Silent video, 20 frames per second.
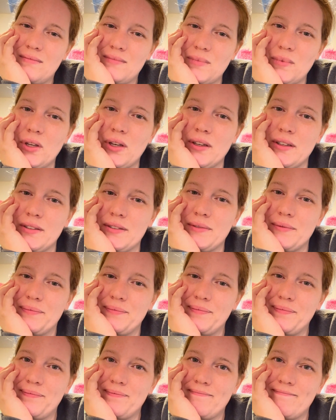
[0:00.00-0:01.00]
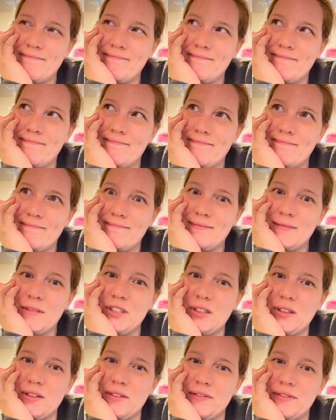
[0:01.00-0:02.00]
yeah, that's
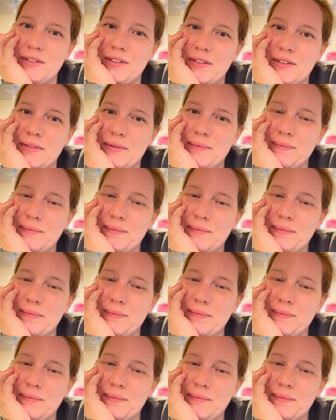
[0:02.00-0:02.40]
how I feel.